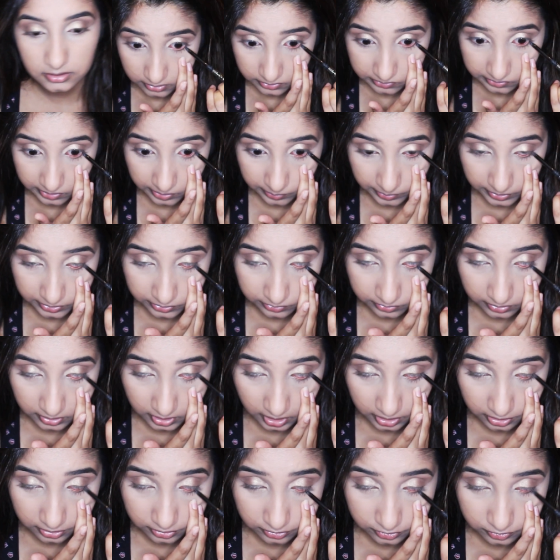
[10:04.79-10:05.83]
So I went to
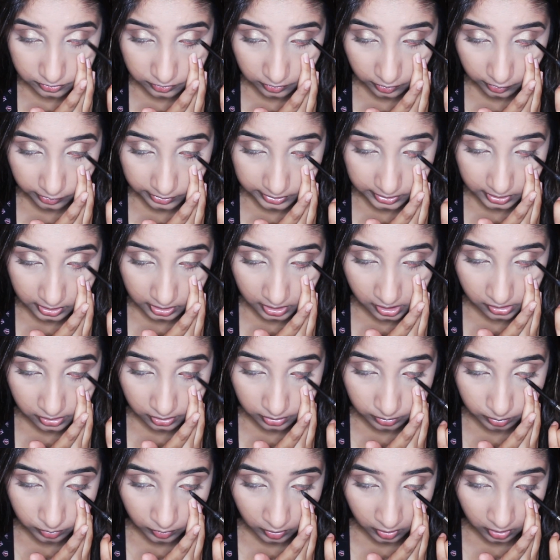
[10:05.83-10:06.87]
another store in
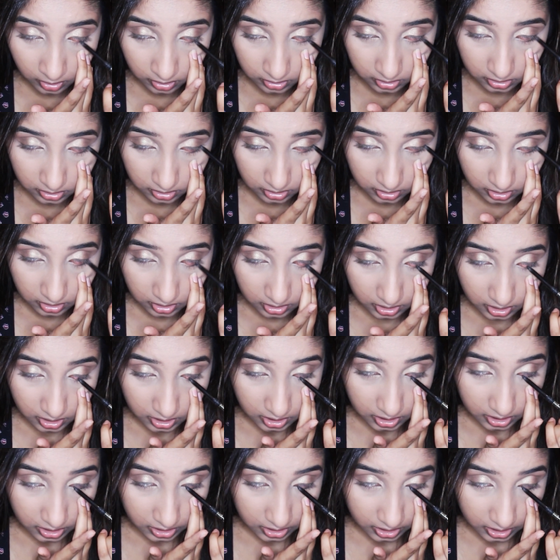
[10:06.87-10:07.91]
another mall.
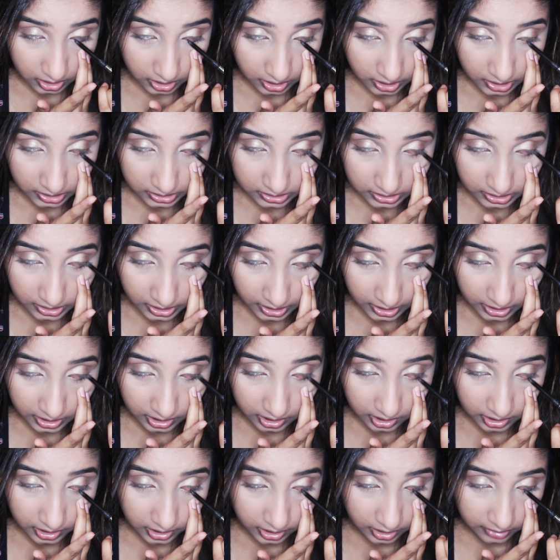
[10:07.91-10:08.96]
And they had
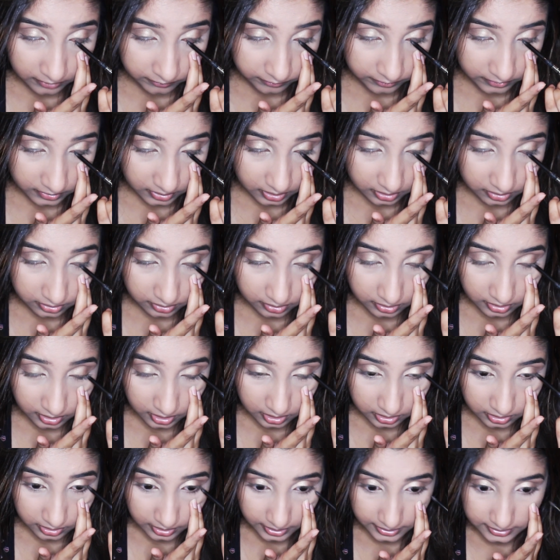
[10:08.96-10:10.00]
every other
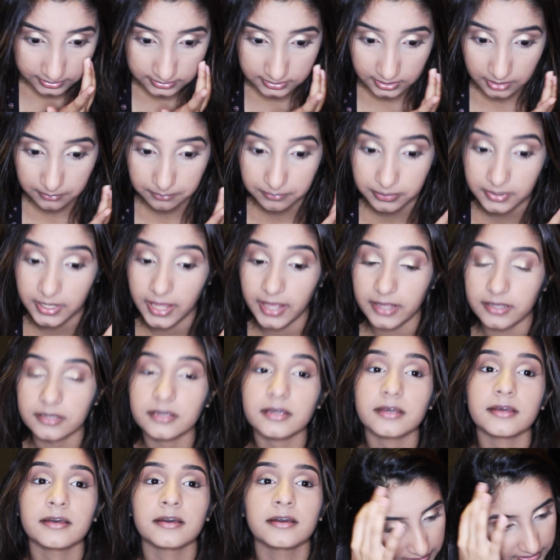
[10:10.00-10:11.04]
color except black.
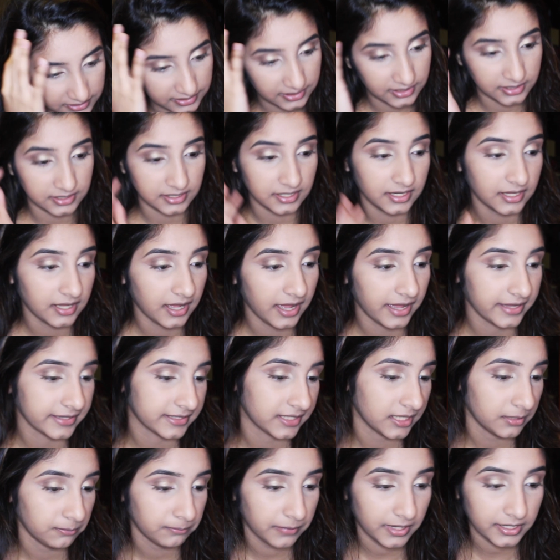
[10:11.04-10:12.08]
But then I
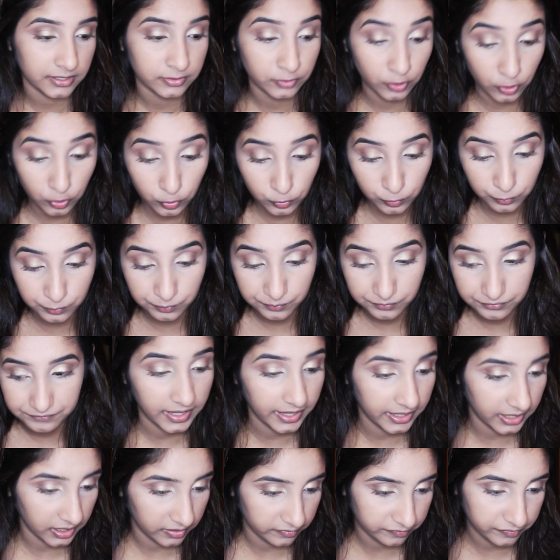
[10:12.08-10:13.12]
came back home
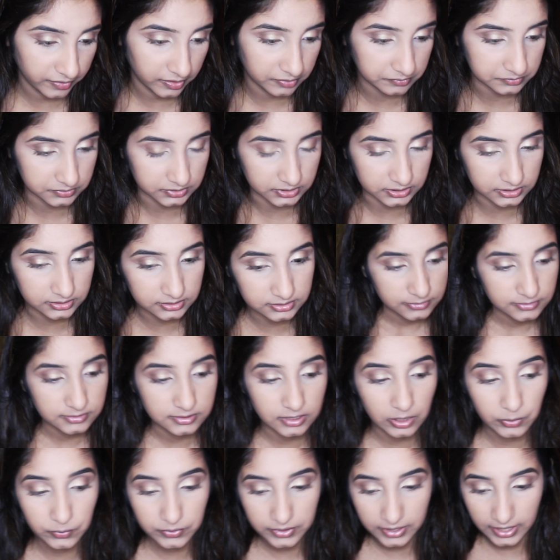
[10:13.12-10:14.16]
and I found it.
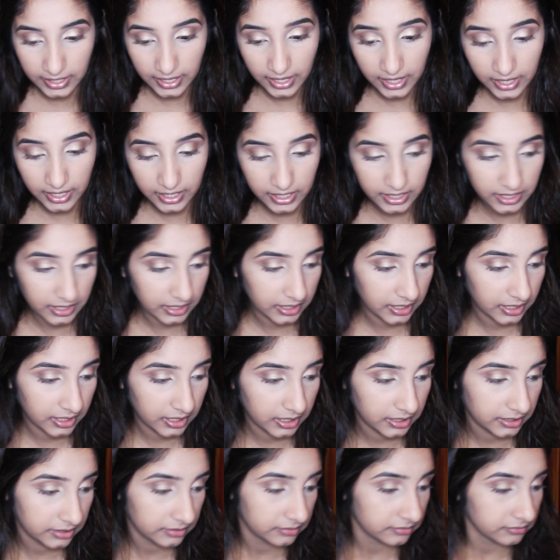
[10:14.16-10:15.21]
So
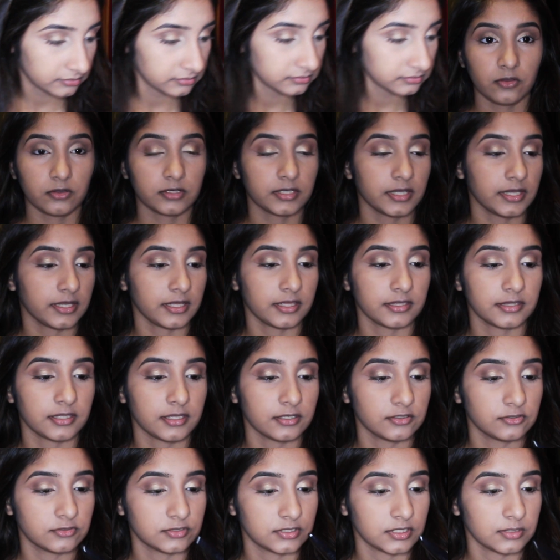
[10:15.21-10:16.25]
yay! Okay, and
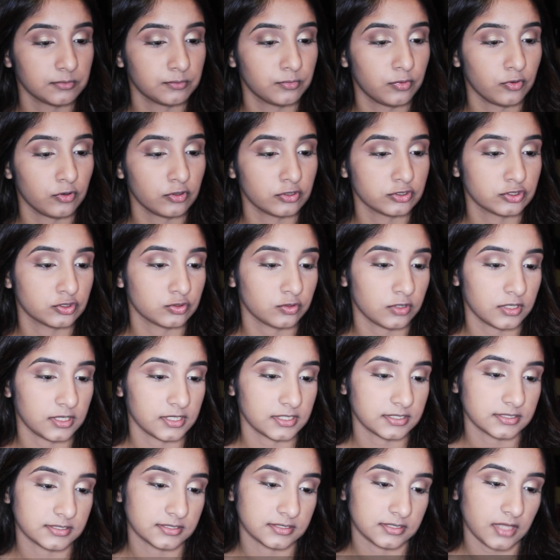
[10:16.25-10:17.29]
then using
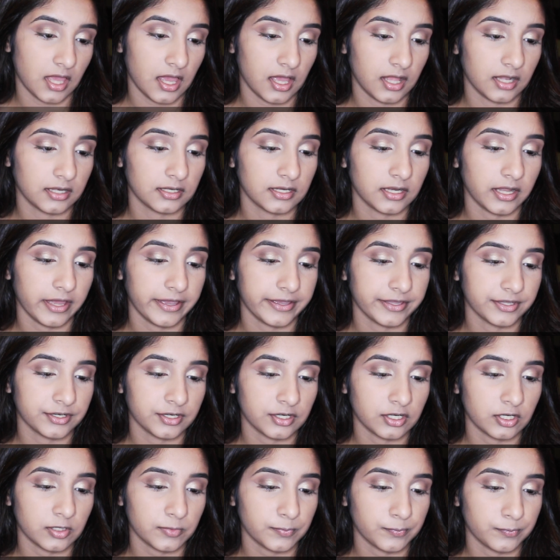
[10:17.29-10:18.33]
Bourjois
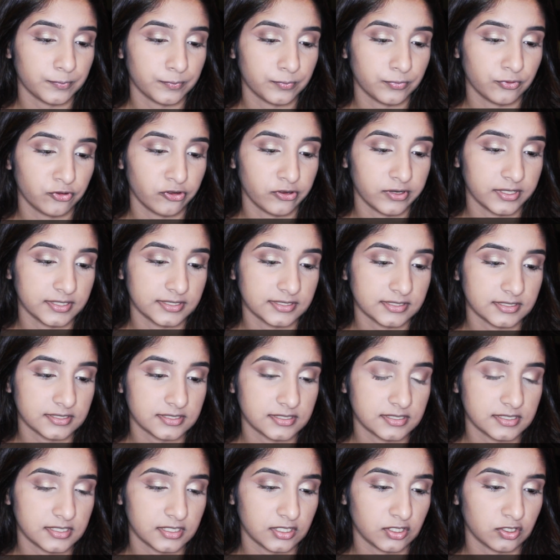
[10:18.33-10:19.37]
liner
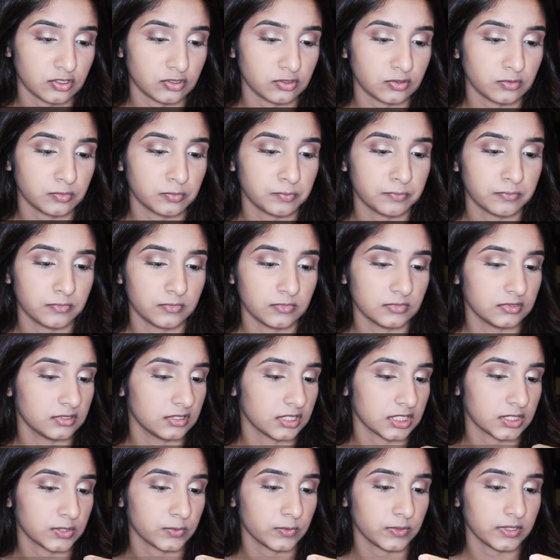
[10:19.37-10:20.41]
Princeau
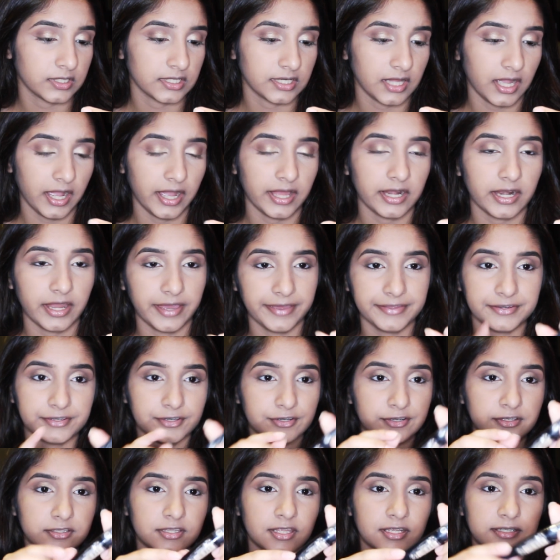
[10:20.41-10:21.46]
liquid
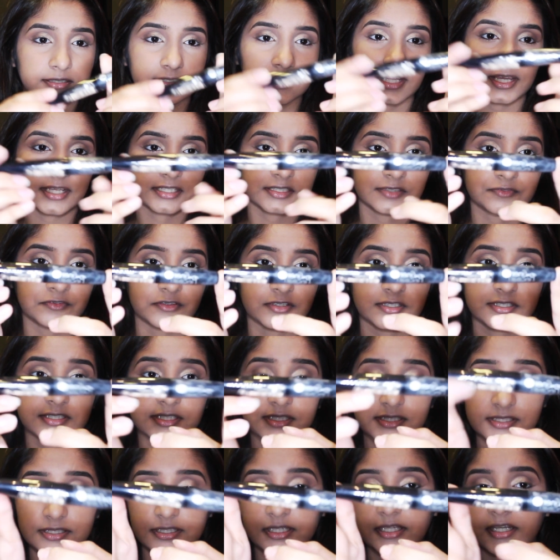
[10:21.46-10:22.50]
eyeliner that lasts for
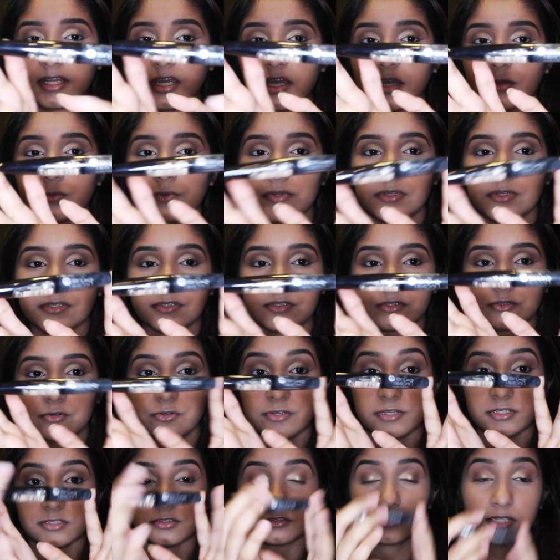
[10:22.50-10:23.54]
16 hours
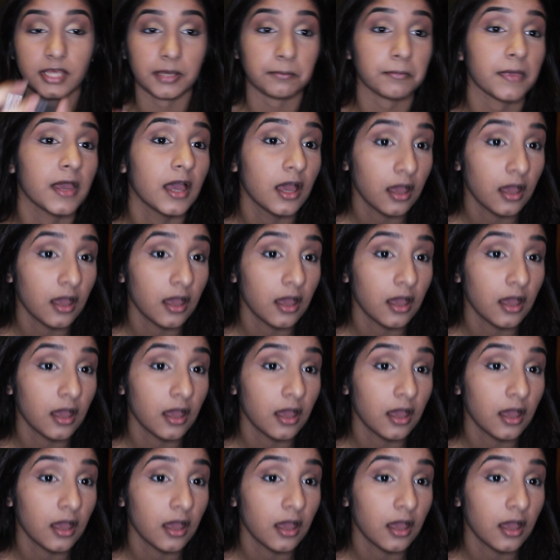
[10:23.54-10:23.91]
according to them.